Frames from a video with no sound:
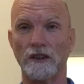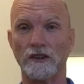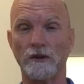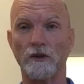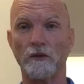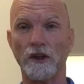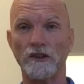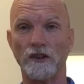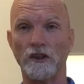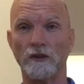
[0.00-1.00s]
some of the
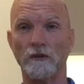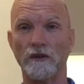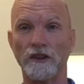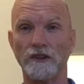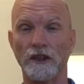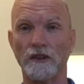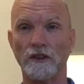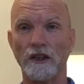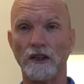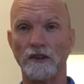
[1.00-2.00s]
ways that you can prevent it.
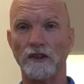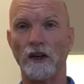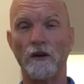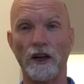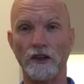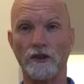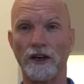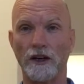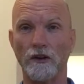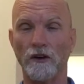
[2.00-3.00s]
So let's
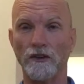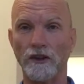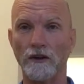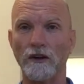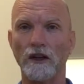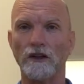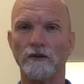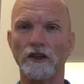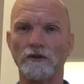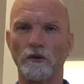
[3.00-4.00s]
crack on. So
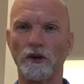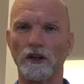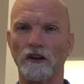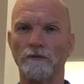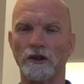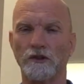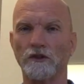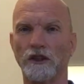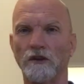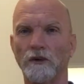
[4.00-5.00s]
first of all, the calf
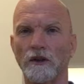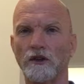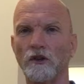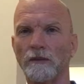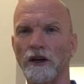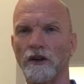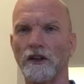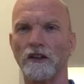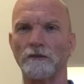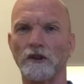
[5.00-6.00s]
muscles. So when I talk about the
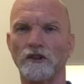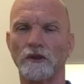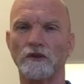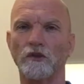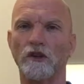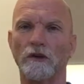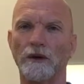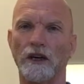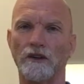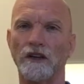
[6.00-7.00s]
calf muscles, I'm talking
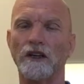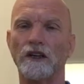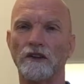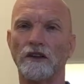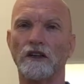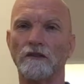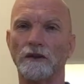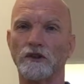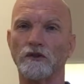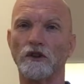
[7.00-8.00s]
about the calf
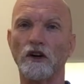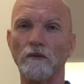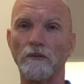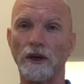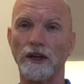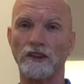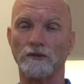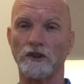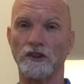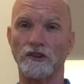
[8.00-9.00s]
muscle complex,
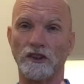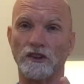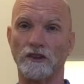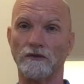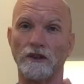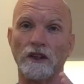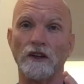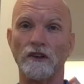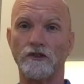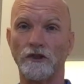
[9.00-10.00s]
which consists of
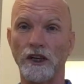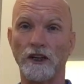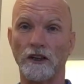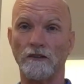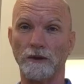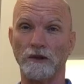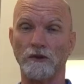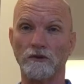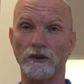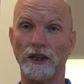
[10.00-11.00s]
three calf
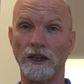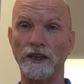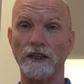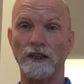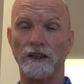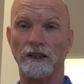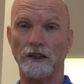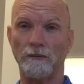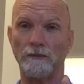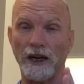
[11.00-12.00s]
muscles really at
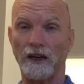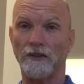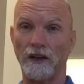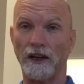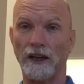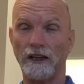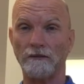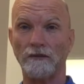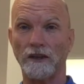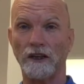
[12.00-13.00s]
the back of the leg.
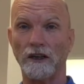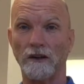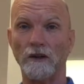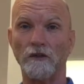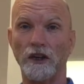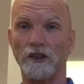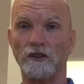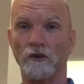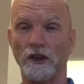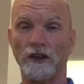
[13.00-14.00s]
I'm really
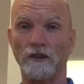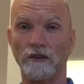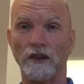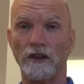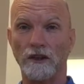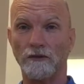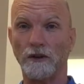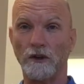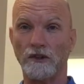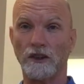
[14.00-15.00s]

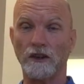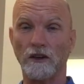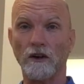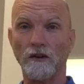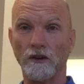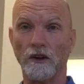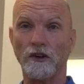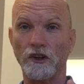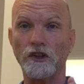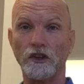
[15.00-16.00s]
focusing on
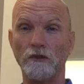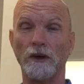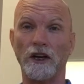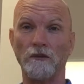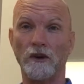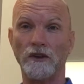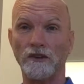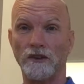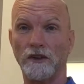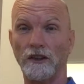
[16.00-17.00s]
the two main
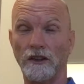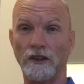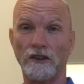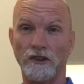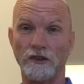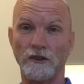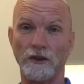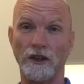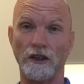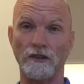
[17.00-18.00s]
ones in this series of
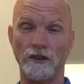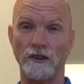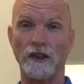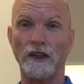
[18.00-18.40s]
videos,